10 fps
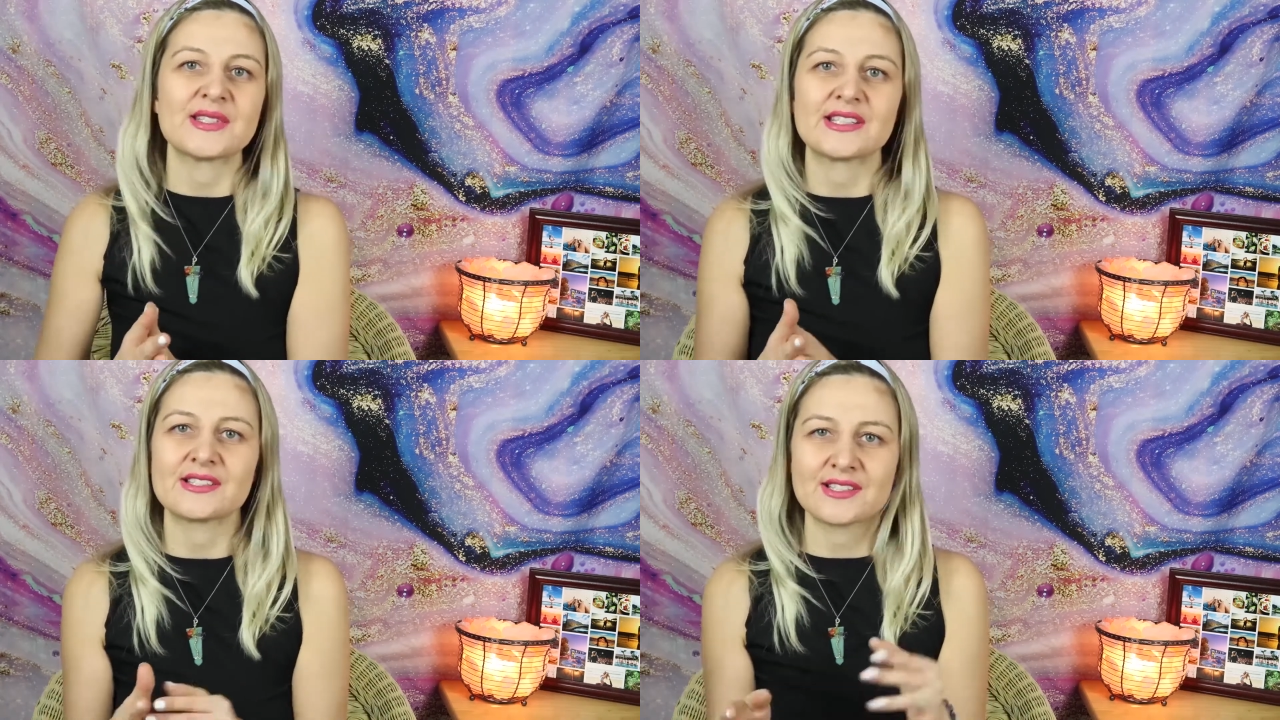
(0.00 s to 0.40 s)

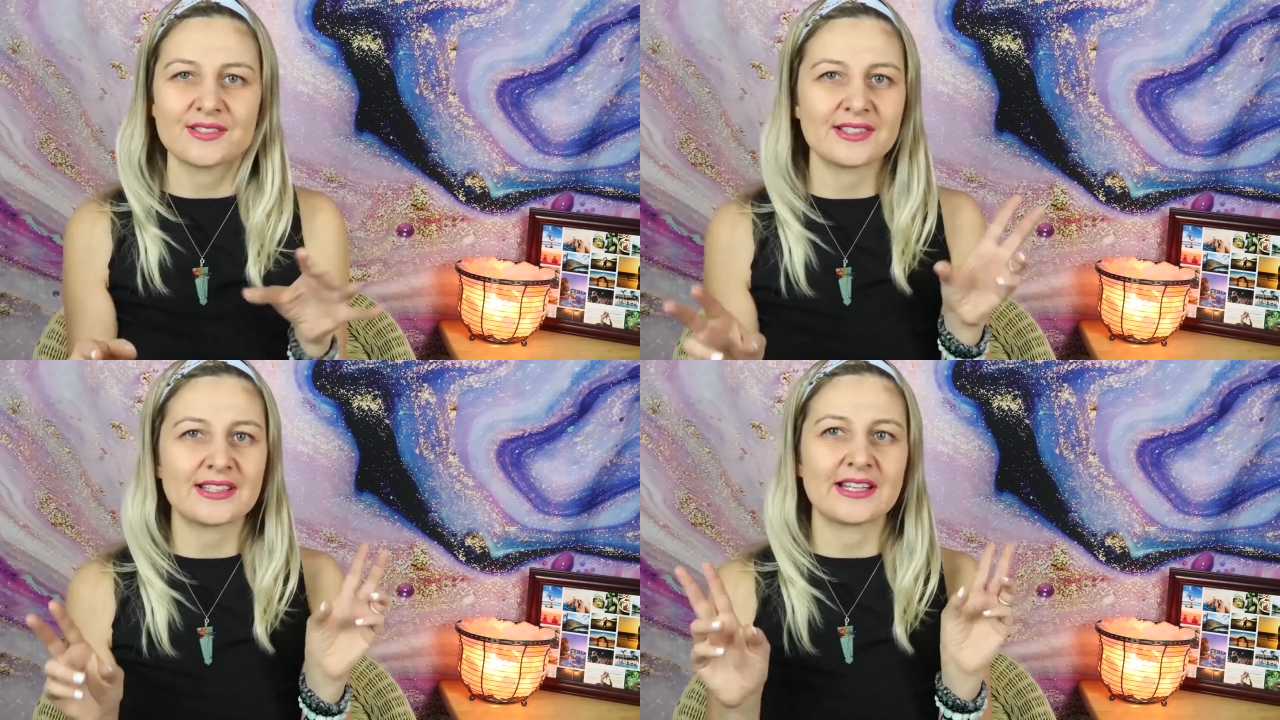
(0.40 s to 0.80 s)
There's
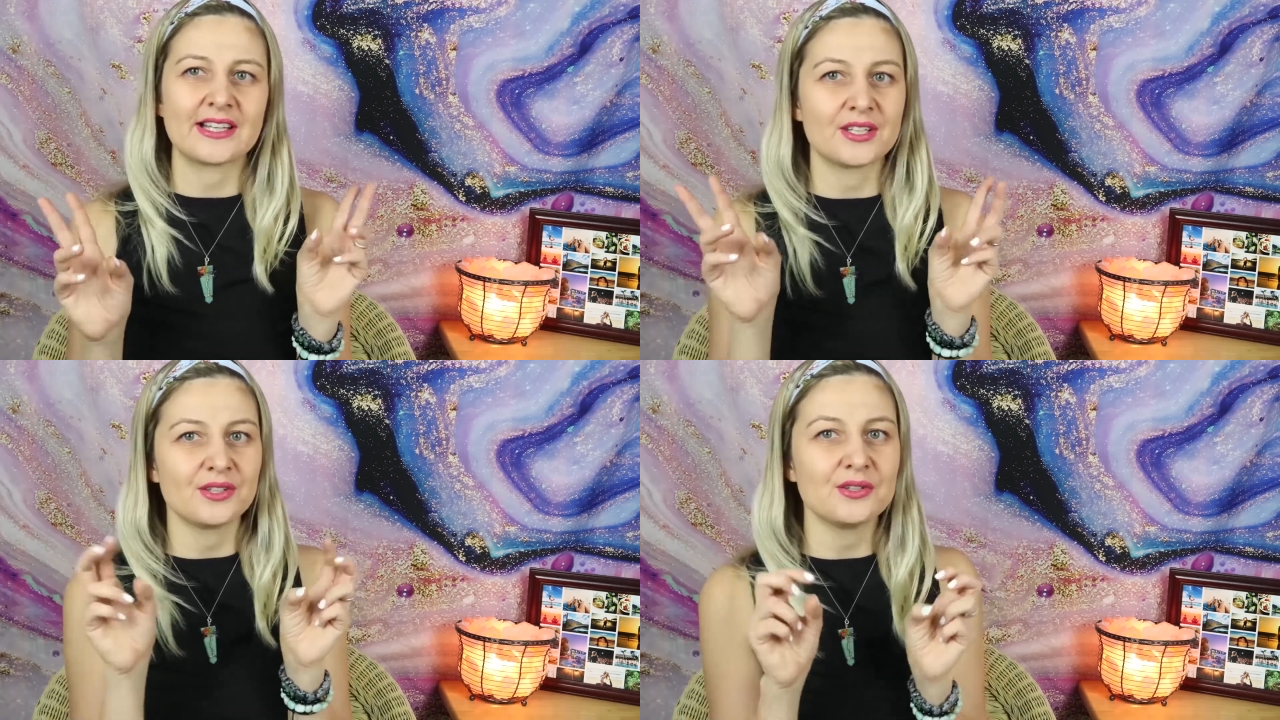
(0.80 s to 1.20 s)
even like
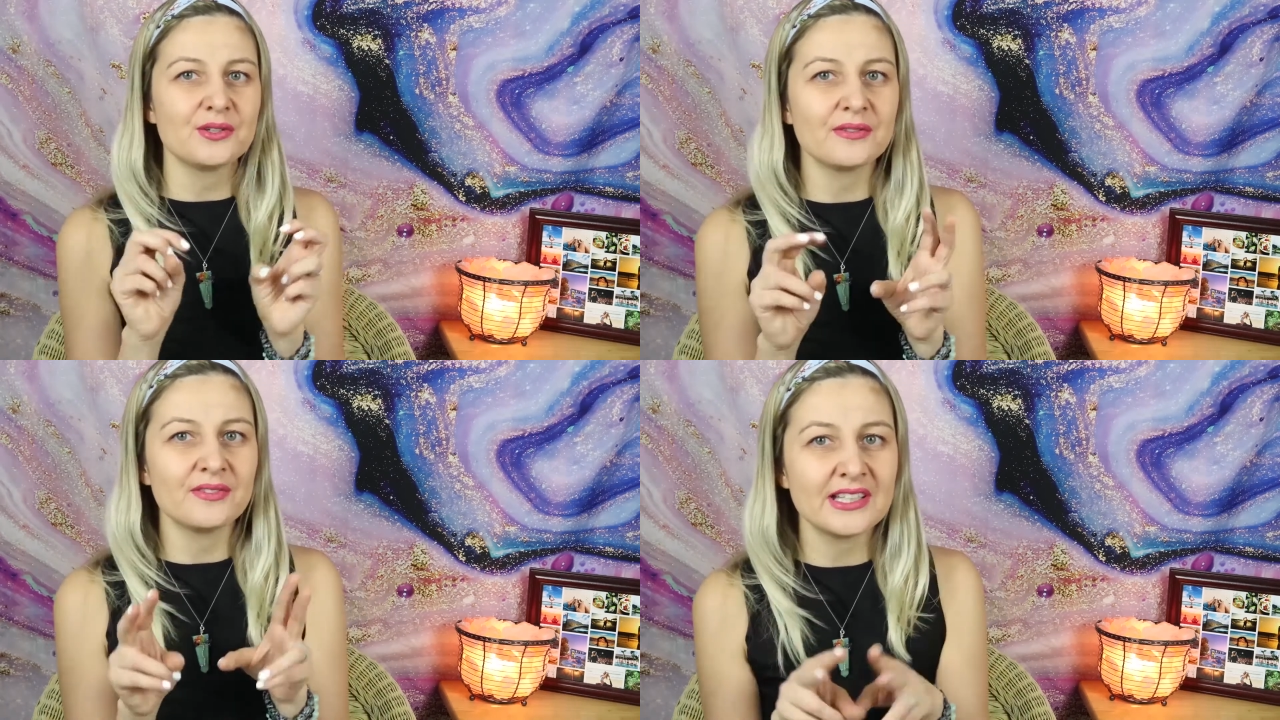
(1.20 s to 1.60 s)
a
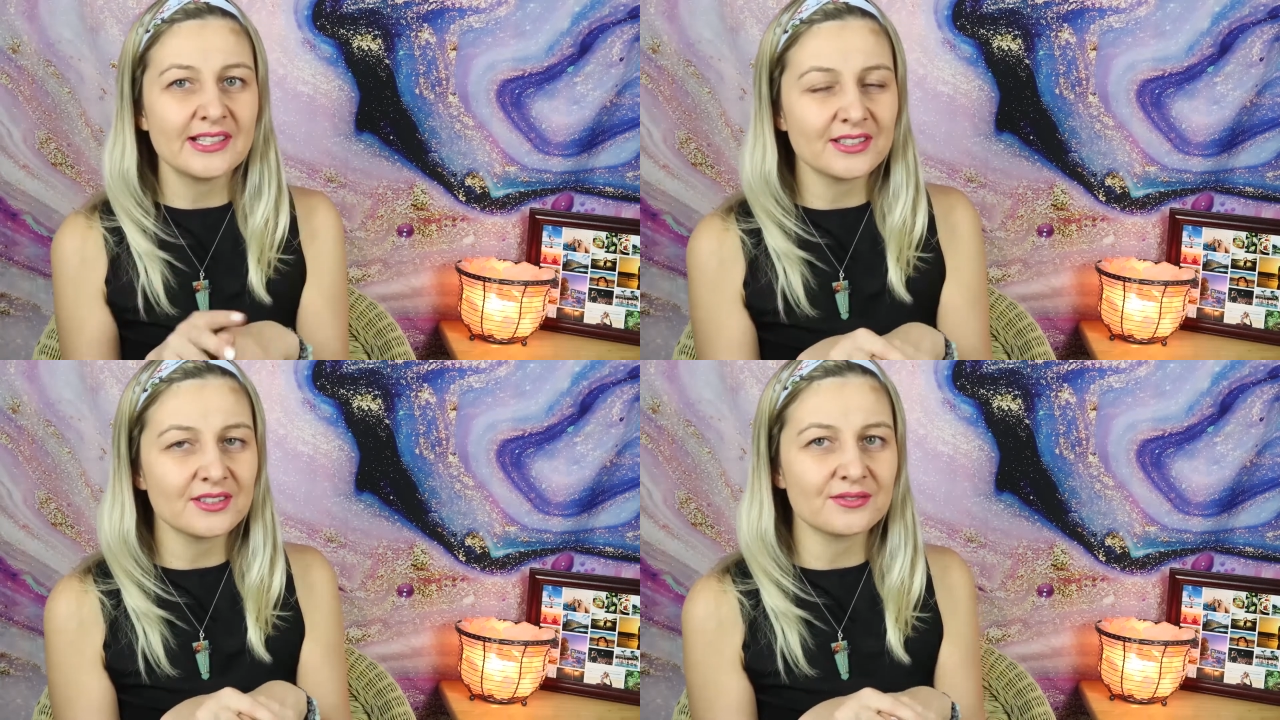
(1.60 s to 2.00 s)
new
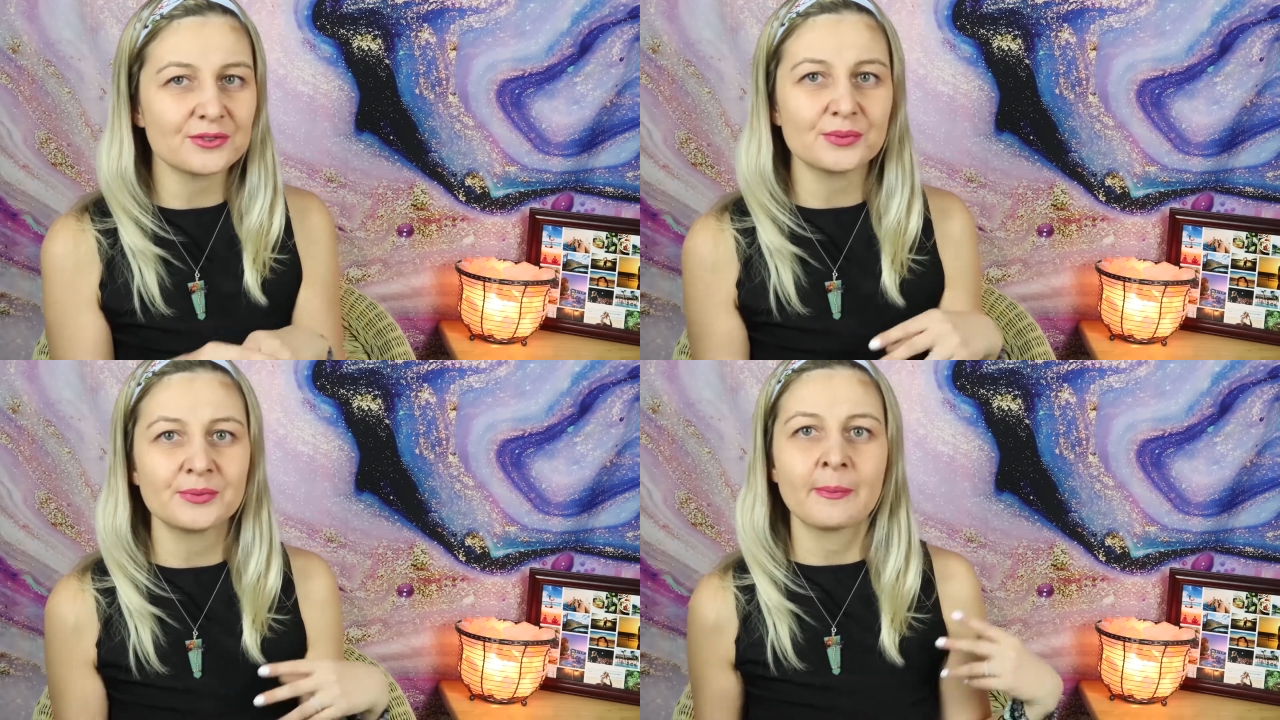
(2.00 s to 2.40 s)
vegan
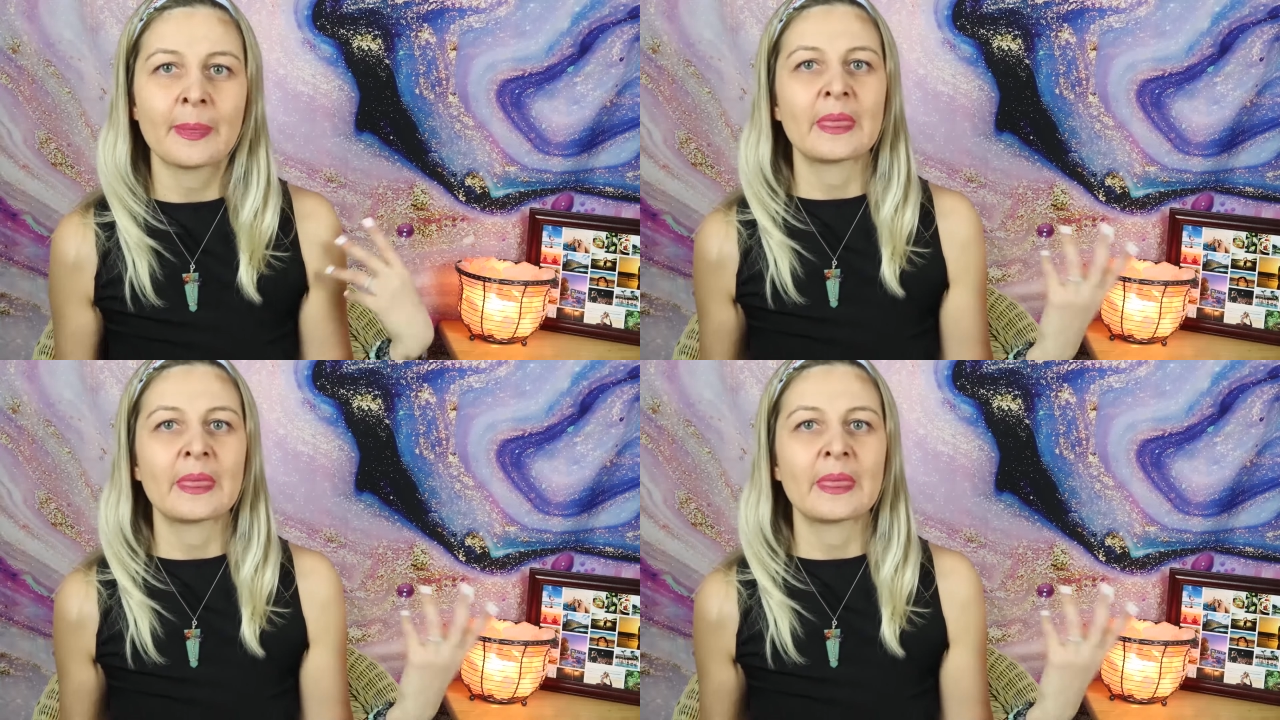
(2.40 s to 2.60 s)
group